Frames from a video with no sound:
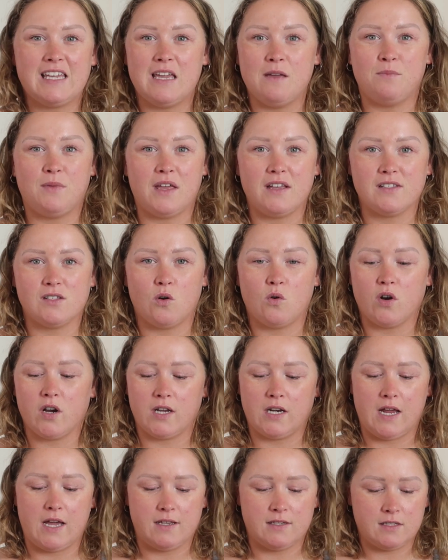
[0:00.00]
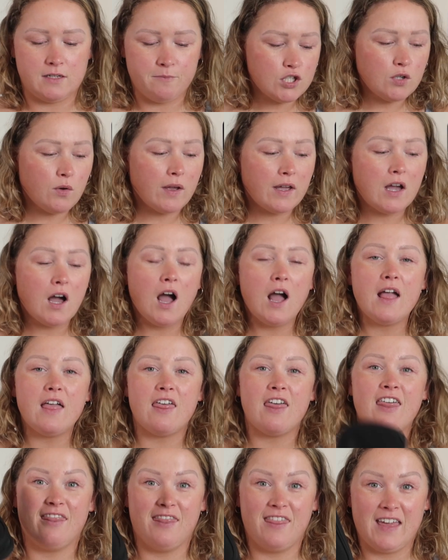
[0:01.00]
keep things organized. So I got
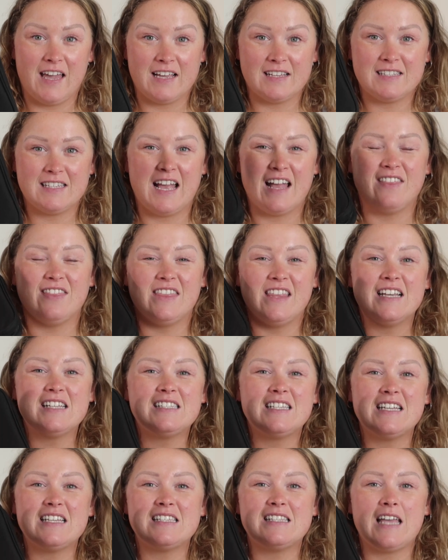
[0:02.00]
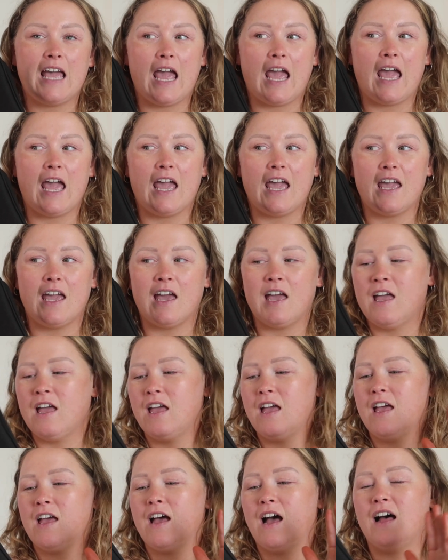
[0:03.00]
this, and this is a
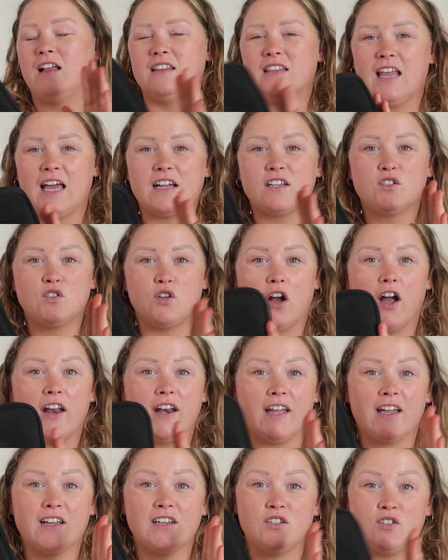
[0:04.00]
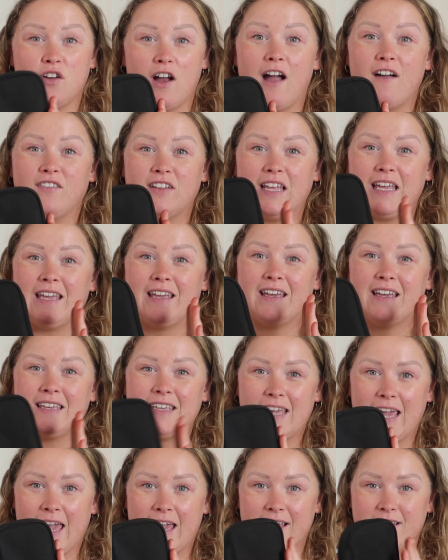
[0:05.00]
electronic traveling
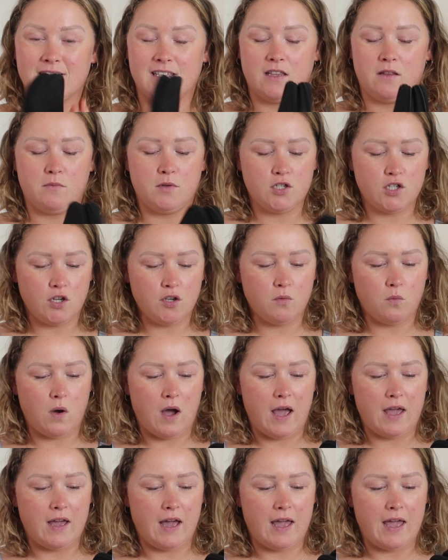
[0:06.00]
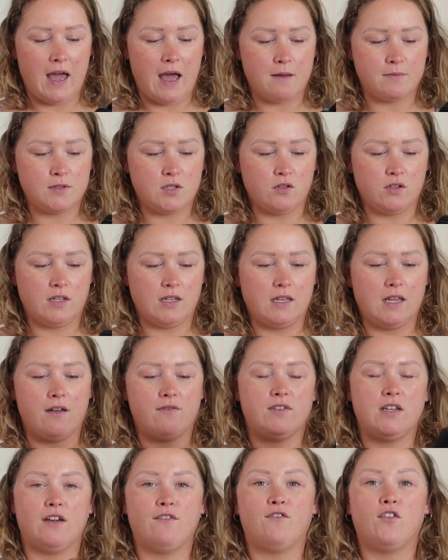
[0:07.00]
case, and let me show you why I absolutely
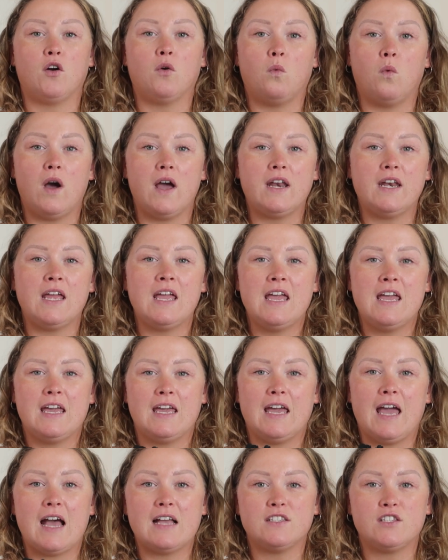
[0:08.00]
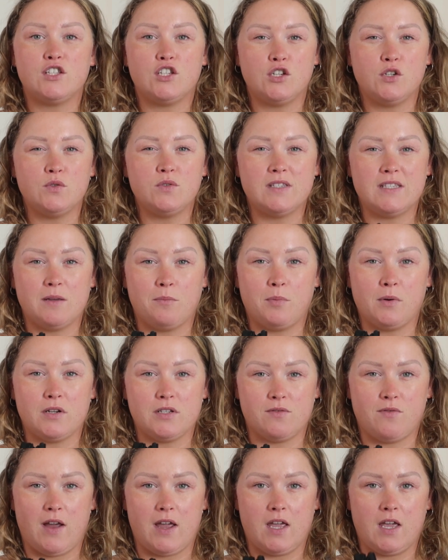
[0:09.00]
loved it. For one, it has 2
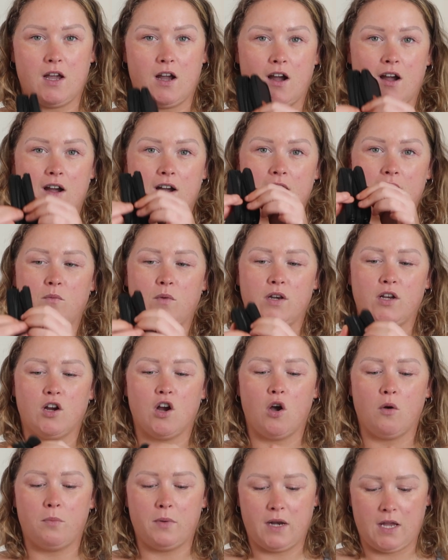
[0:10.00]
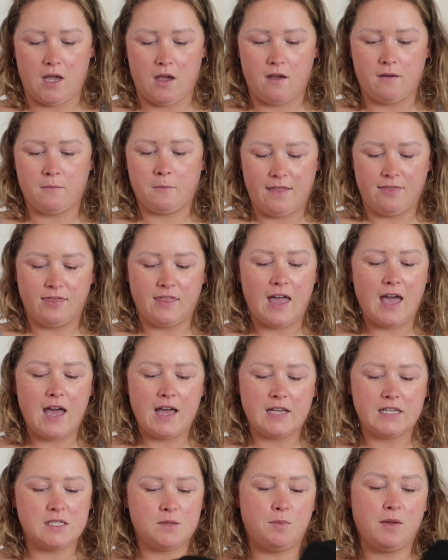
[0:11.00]
zippers right here when you're opening it, and
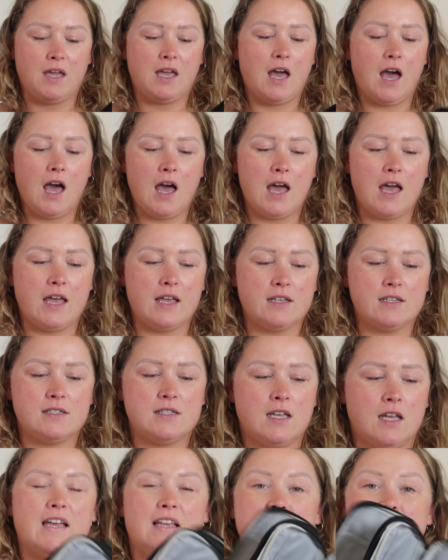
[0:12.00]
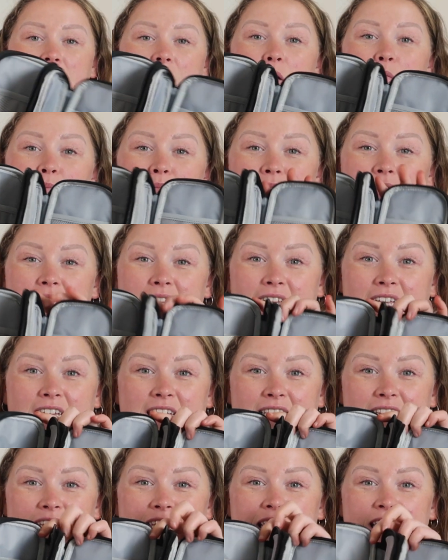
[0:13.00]
that is because it
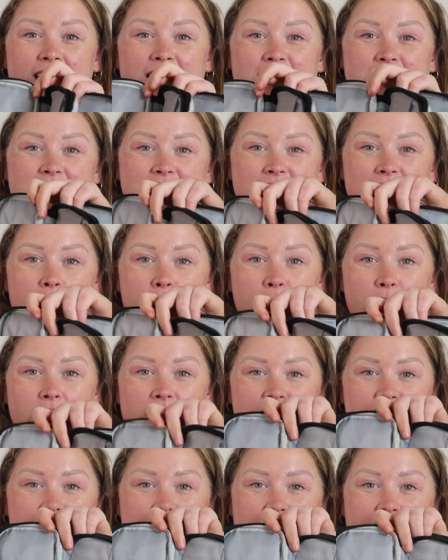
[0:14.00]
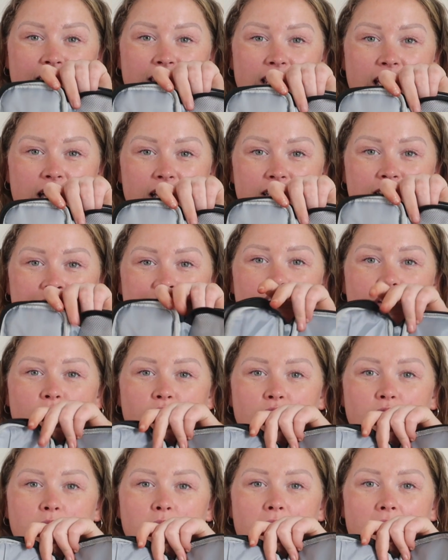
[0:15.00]
completely separates like this. So
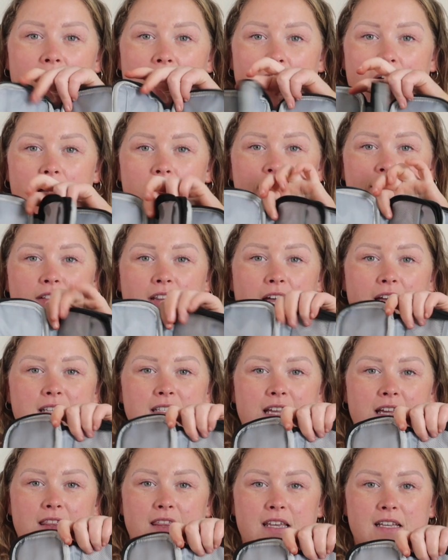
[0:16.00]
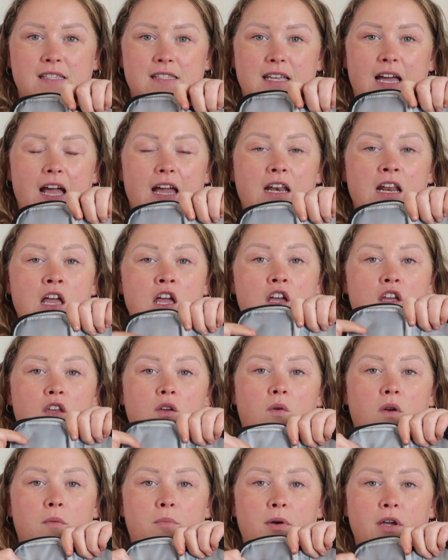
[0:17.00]
you have, like, say this side, you
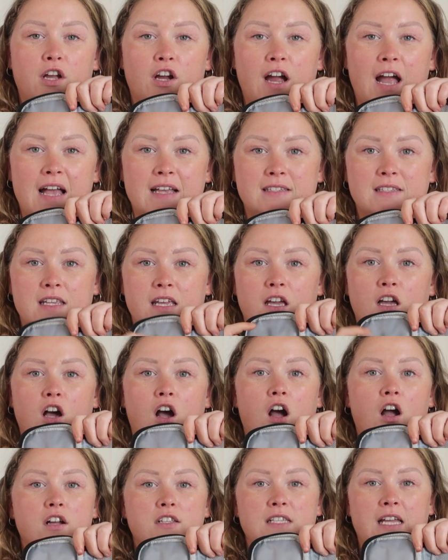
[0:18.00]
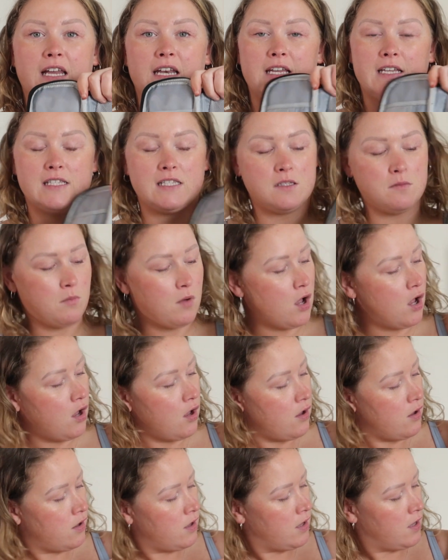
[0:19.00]
want to put your SD cards, any
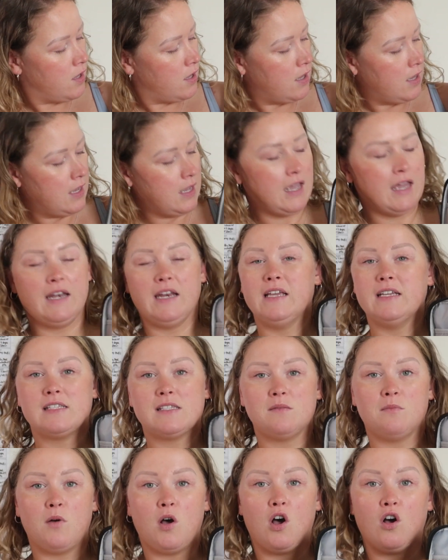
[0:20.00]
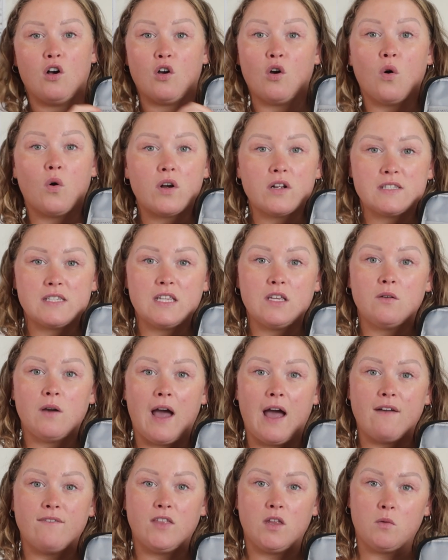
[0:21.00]
small cords that you
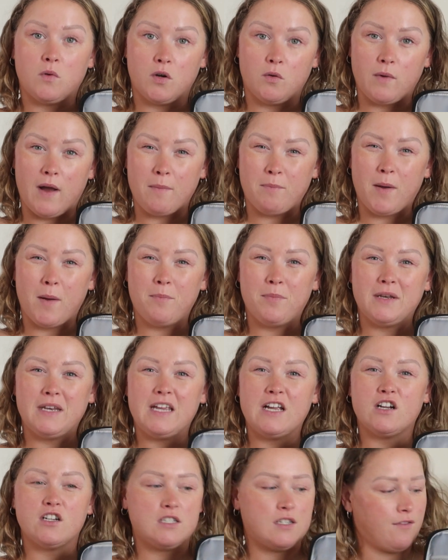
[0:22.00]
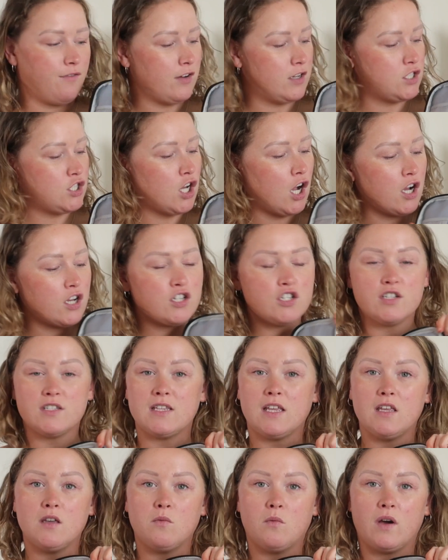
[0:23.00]
have that you want to wrap up in here, different chargers
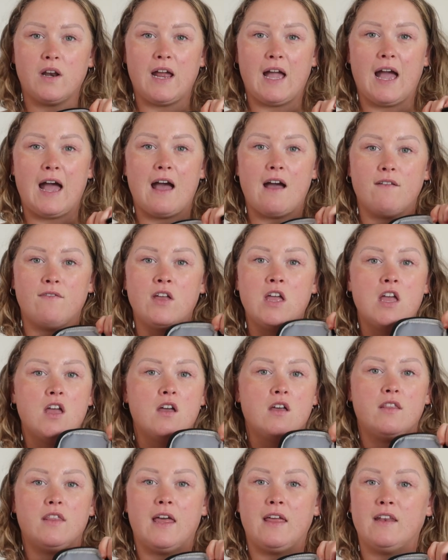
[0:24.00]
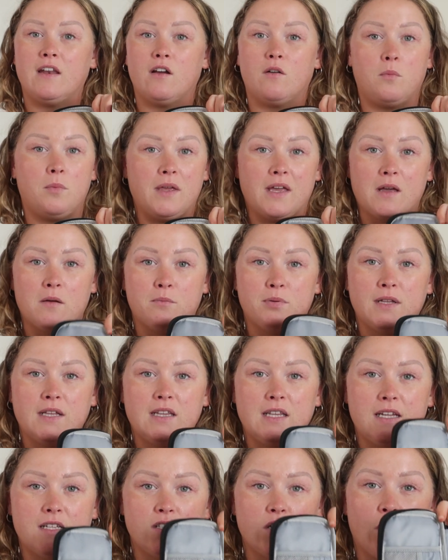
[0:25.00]
that you want to have, and it'll be
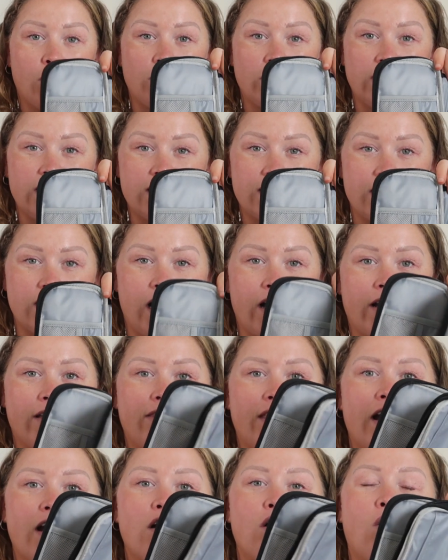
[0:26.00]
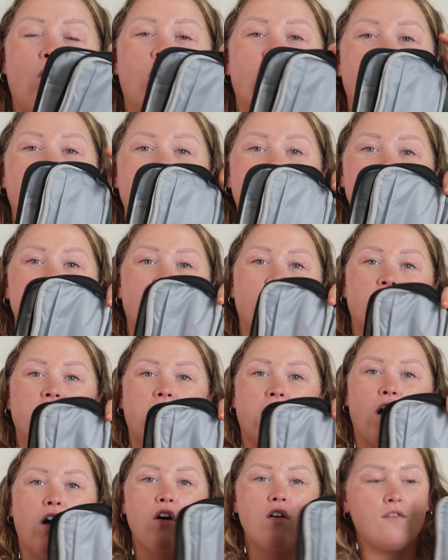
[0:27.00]
completely and totally snug in there. Or you turn
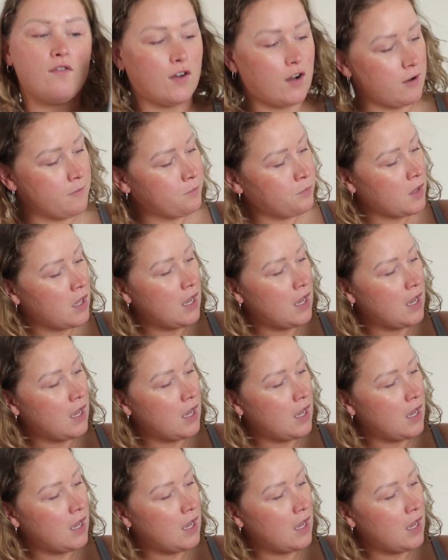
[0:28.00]
it over